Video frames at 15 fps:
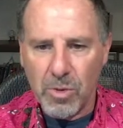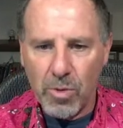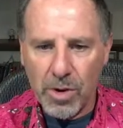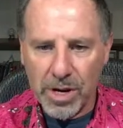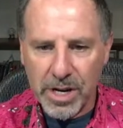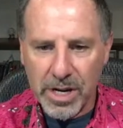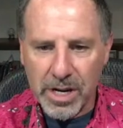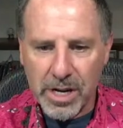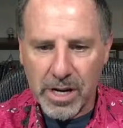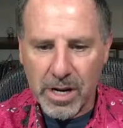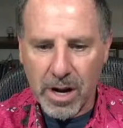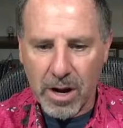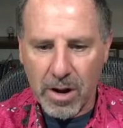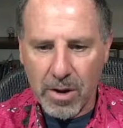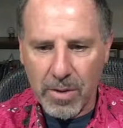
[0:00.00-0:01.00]
we're going to
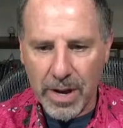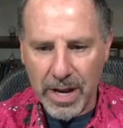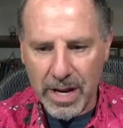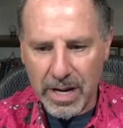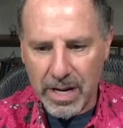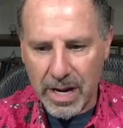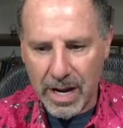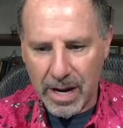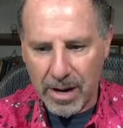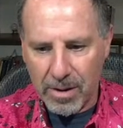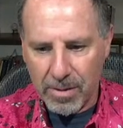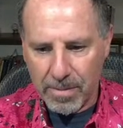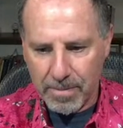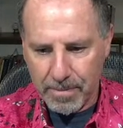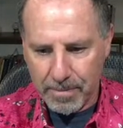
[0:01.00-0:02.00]
go in
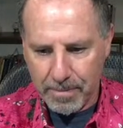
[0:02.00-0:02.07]
now,